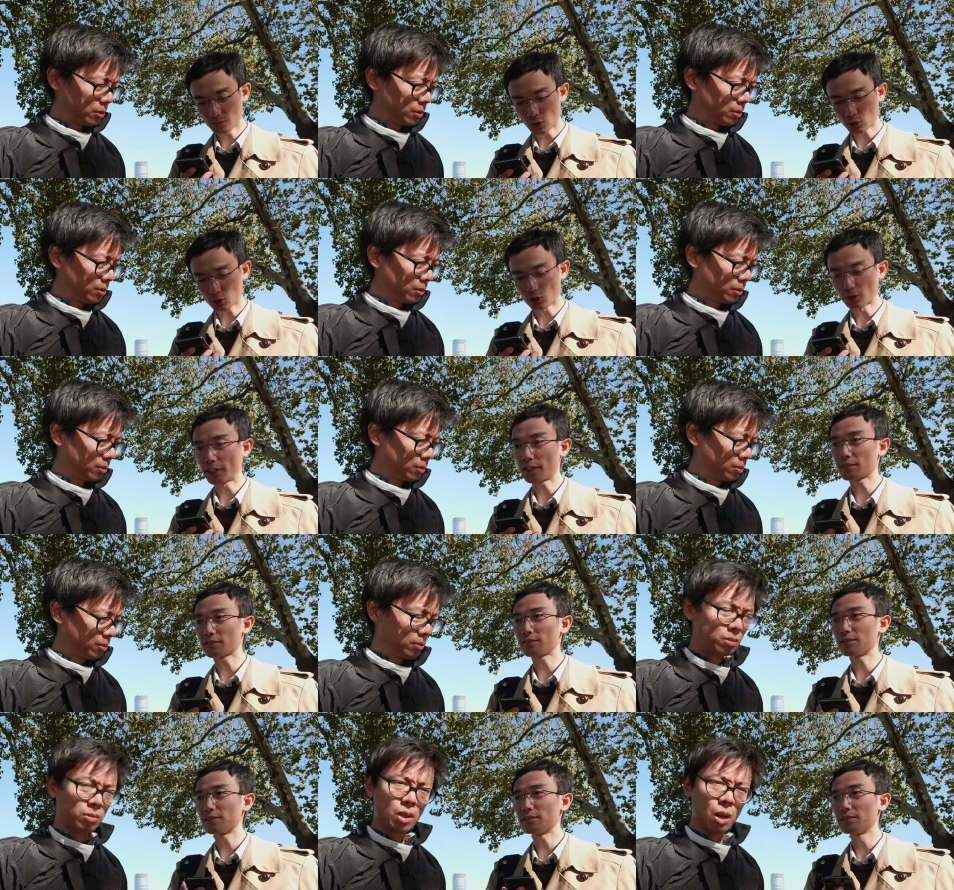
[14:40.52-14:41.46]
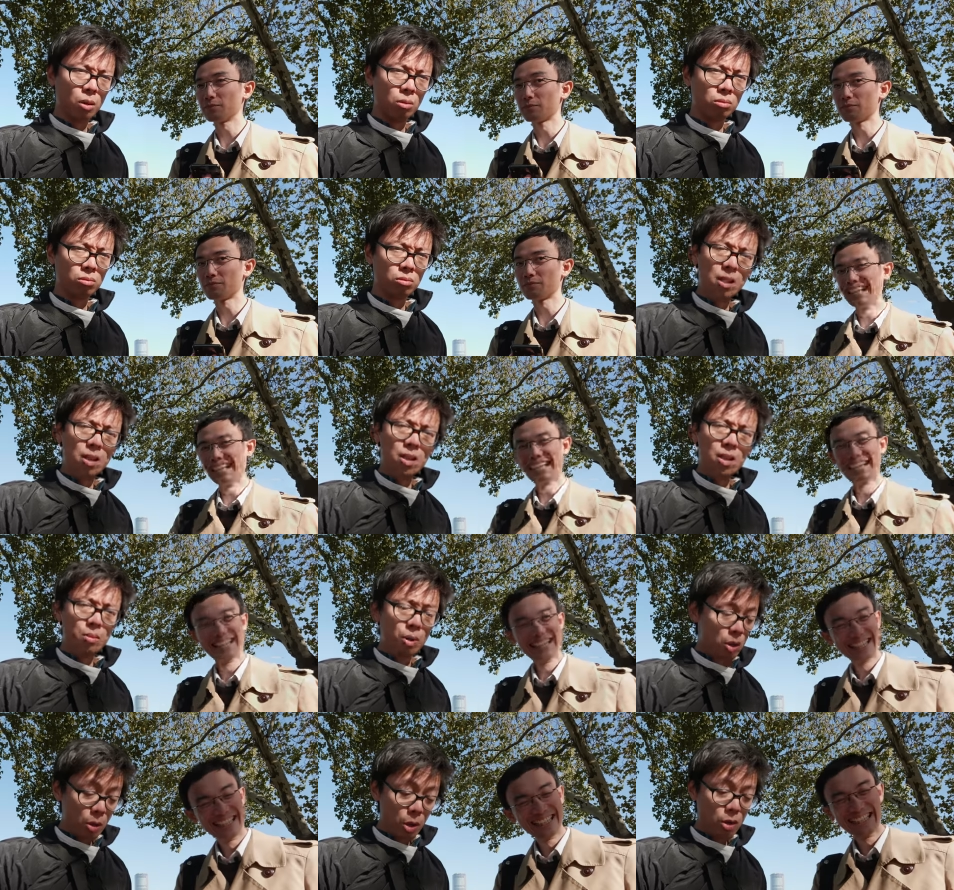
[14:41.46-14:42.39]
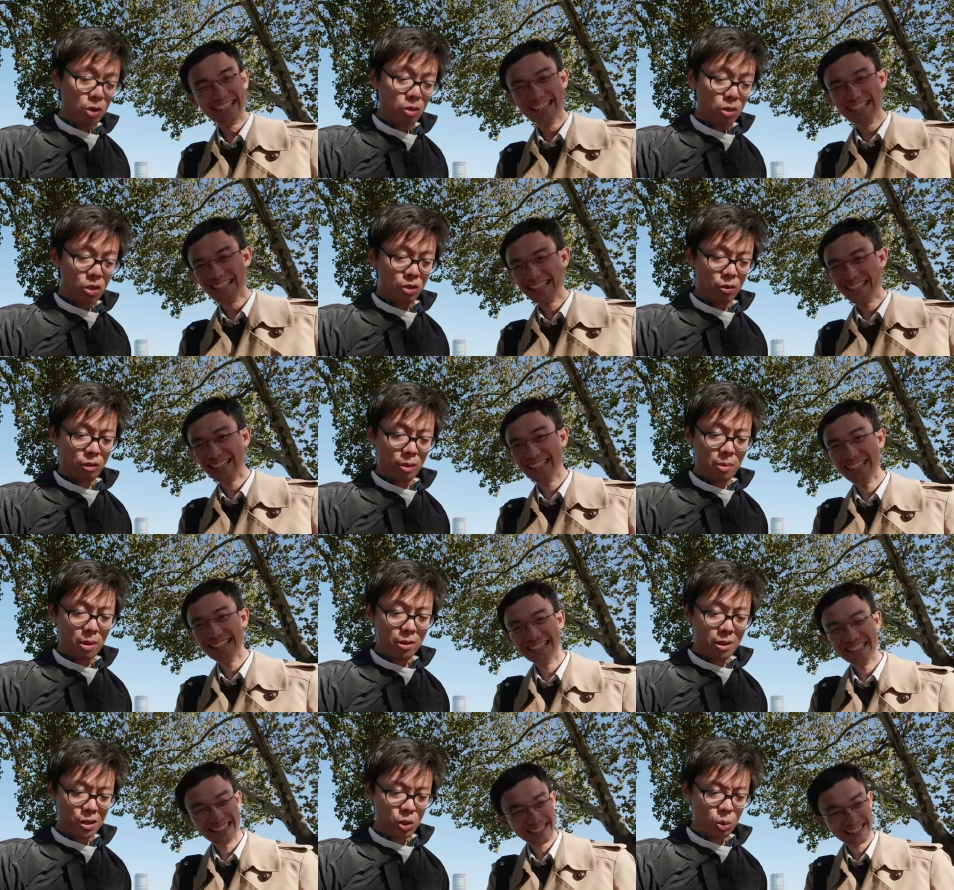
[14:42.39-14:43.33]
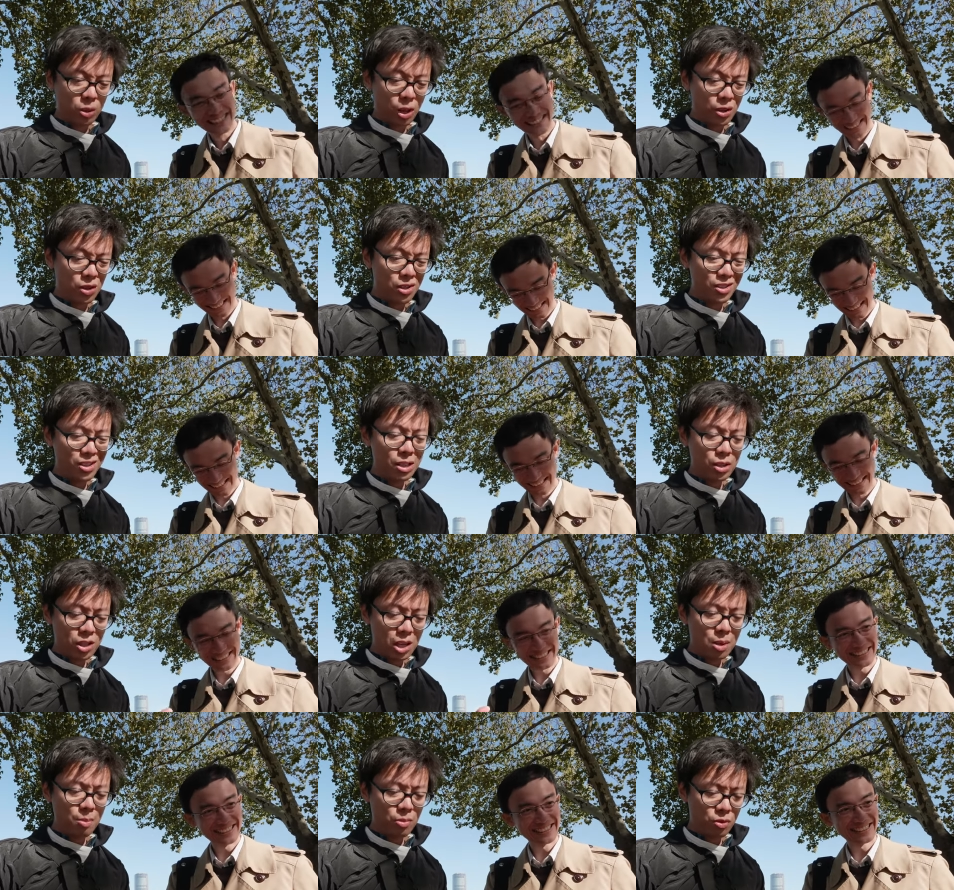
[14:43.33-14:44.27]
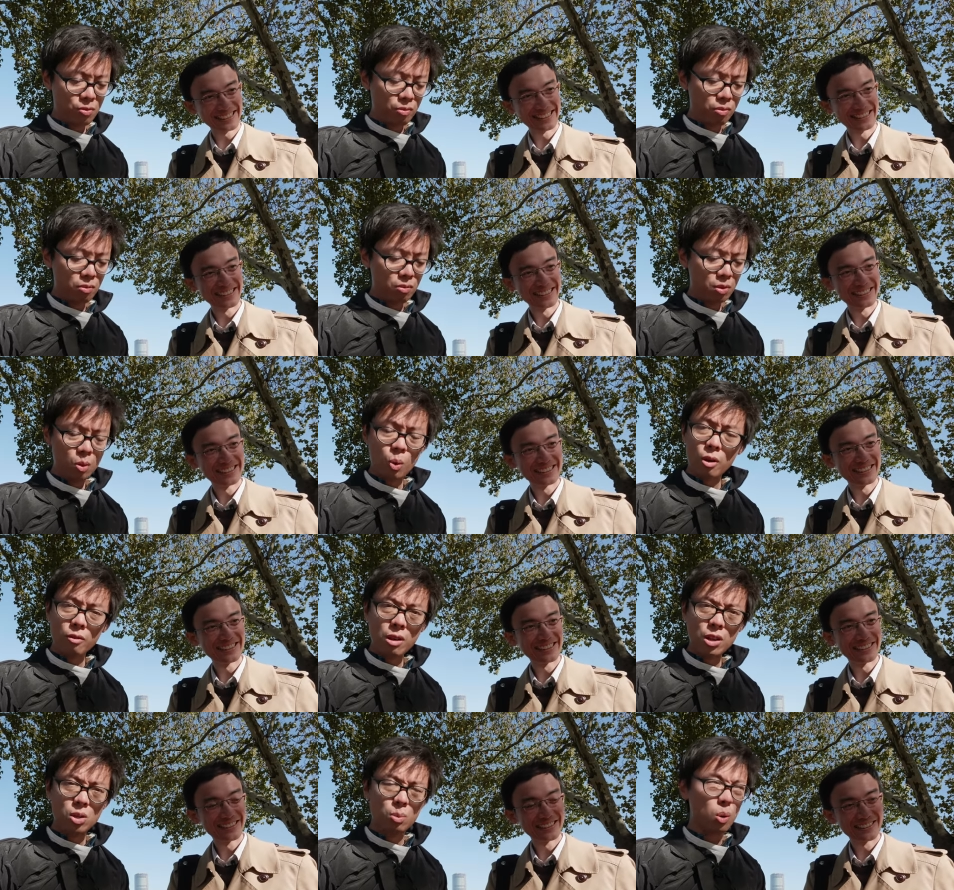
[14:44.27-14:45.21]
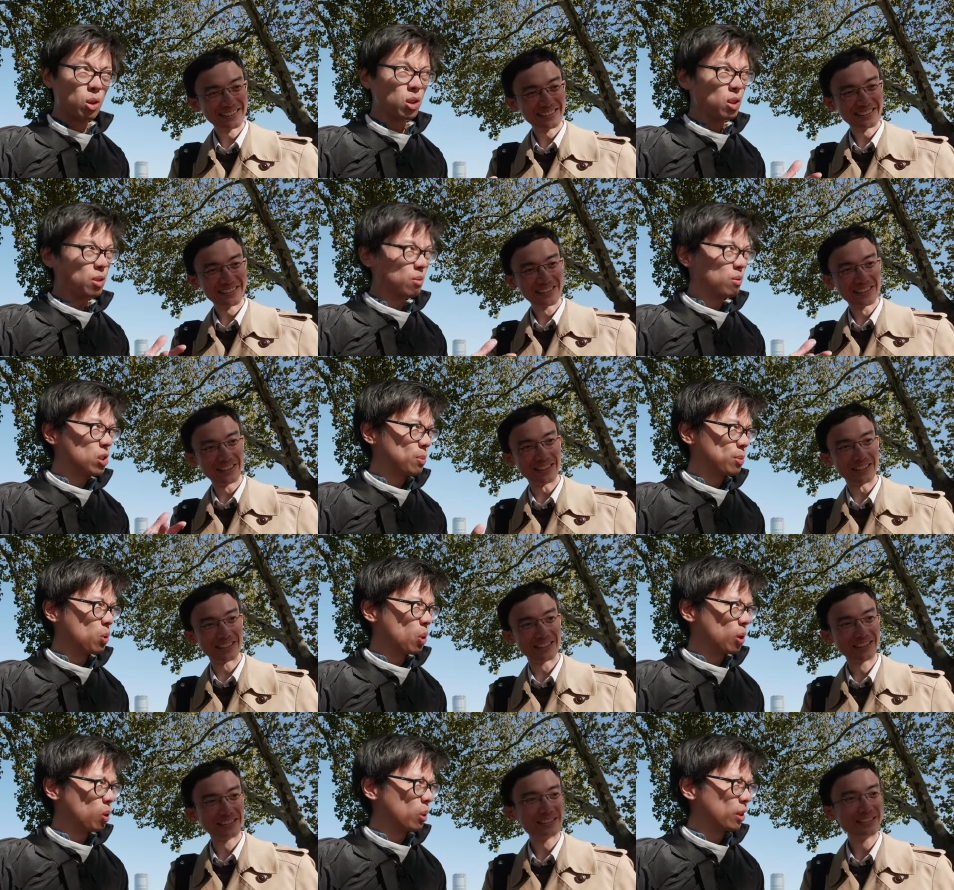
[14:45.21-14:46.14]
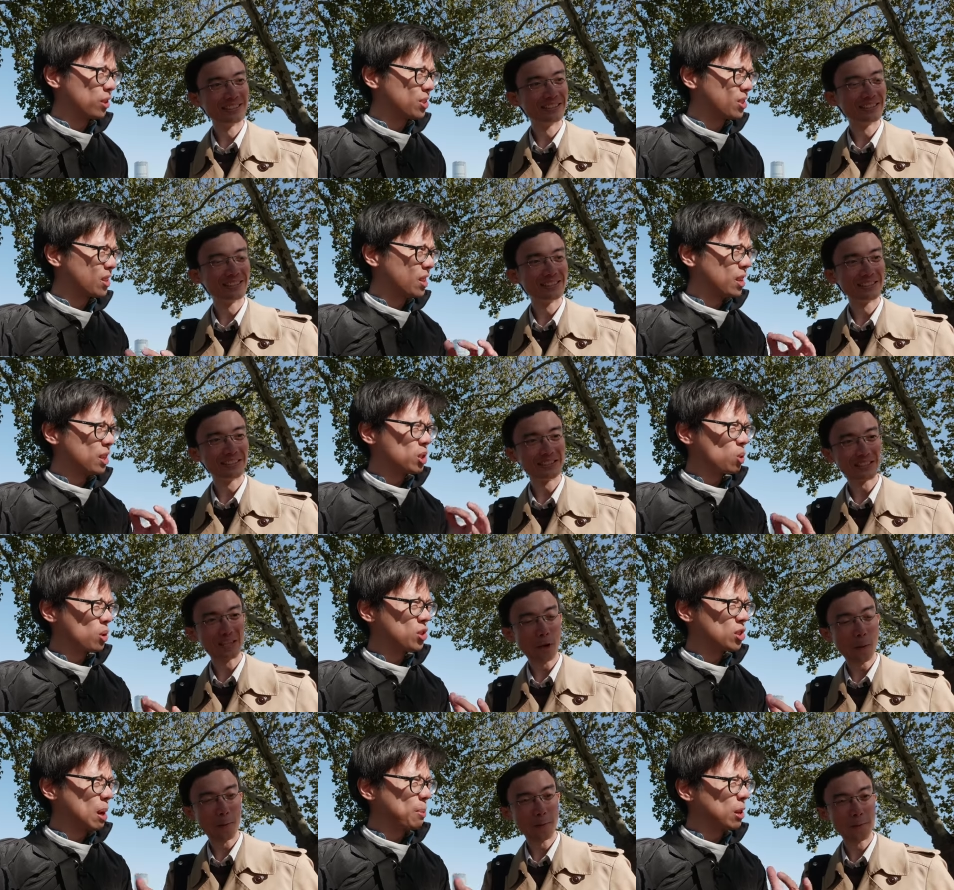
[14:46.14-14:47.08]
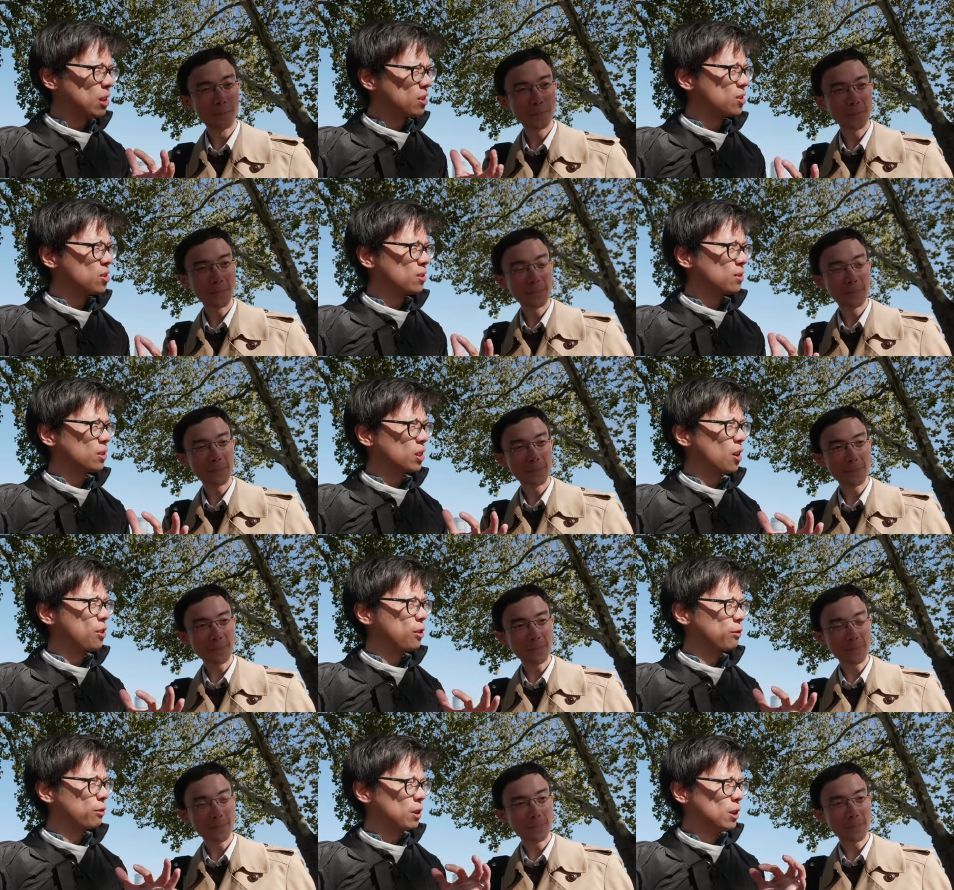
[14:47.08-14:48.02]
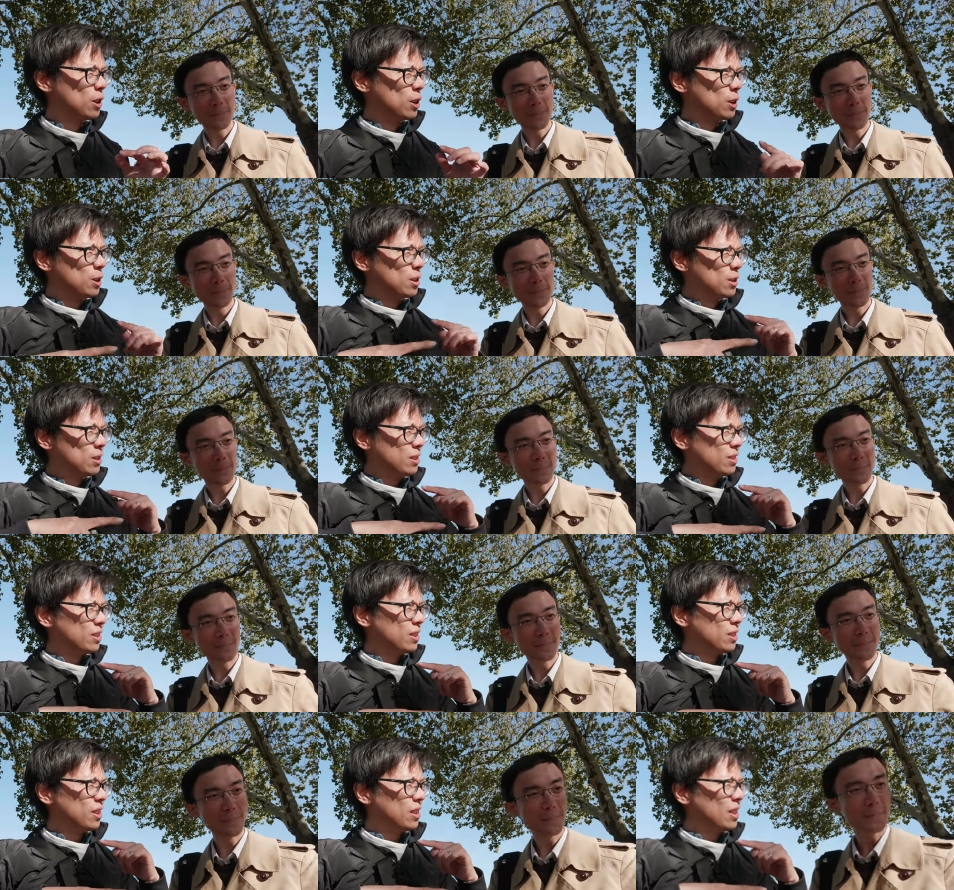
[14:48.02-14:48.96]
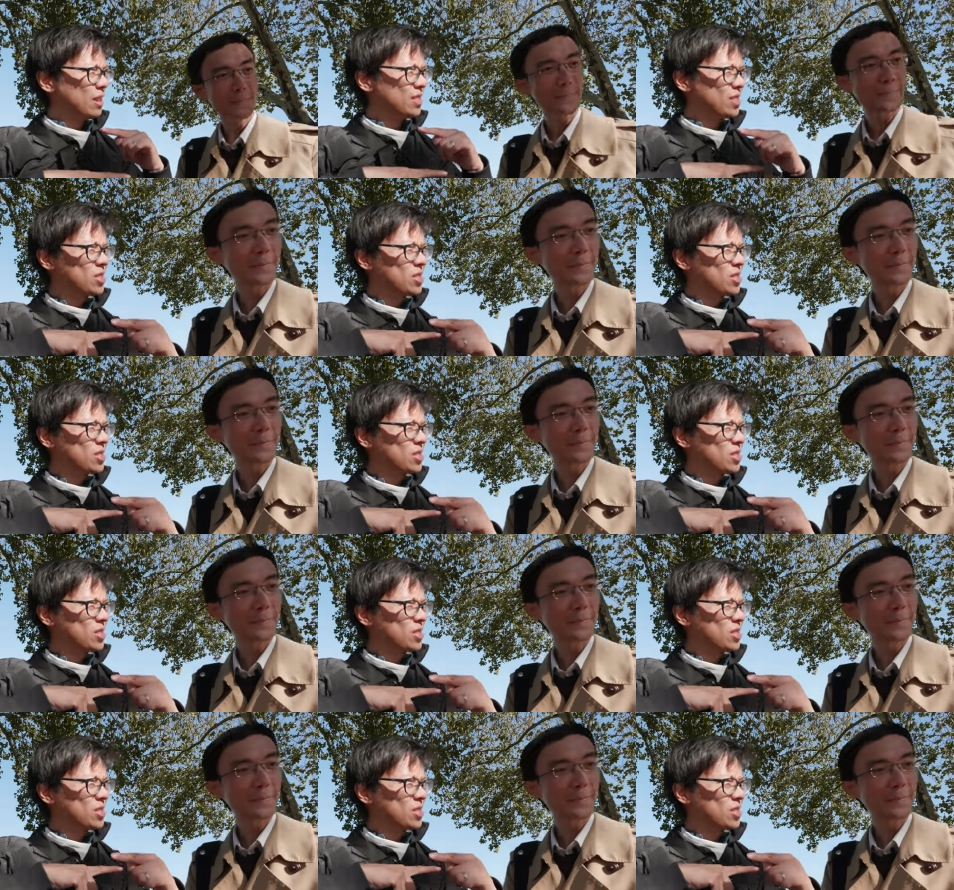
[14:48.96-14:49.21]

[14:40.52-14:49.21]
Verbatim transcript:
Speaker 1: Not sure yet. No. But to be honest, just from initial test, it, it seems quite reasonable. It, it seems yeah. quite quick. It's, it's quite snappy. It doesn't kind of, it